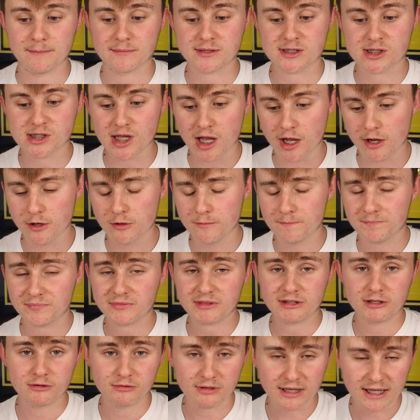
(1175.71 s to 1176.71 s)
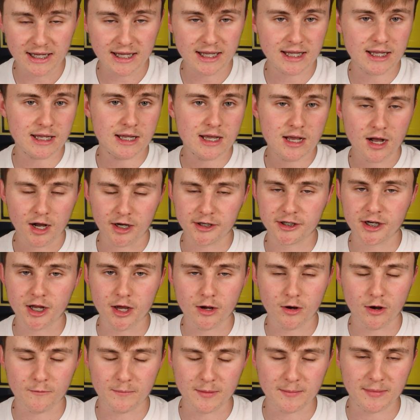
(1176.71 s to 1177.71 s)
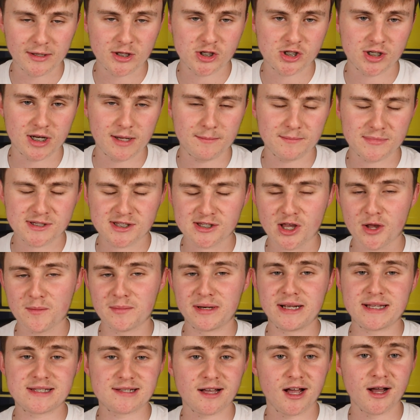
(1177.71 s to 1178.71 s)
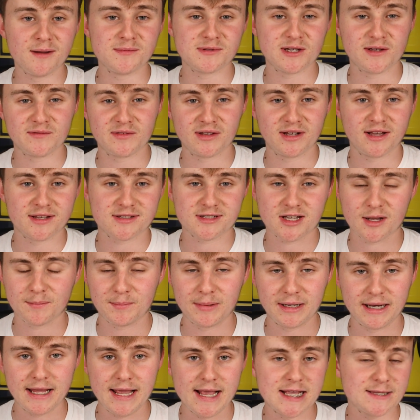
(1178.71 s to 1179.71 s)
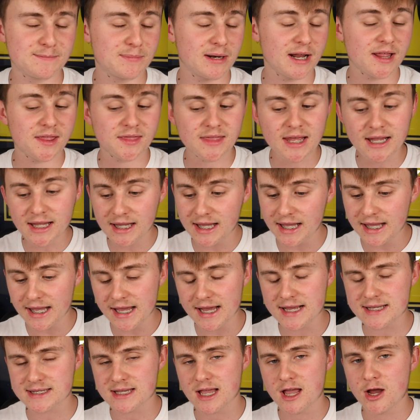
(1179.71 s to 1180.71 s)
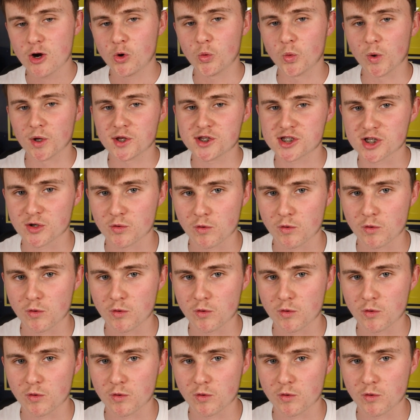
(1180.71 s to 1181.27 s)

So, Leahy, I know I've been mentioning him so many times over the last couple of years, but I think he is one to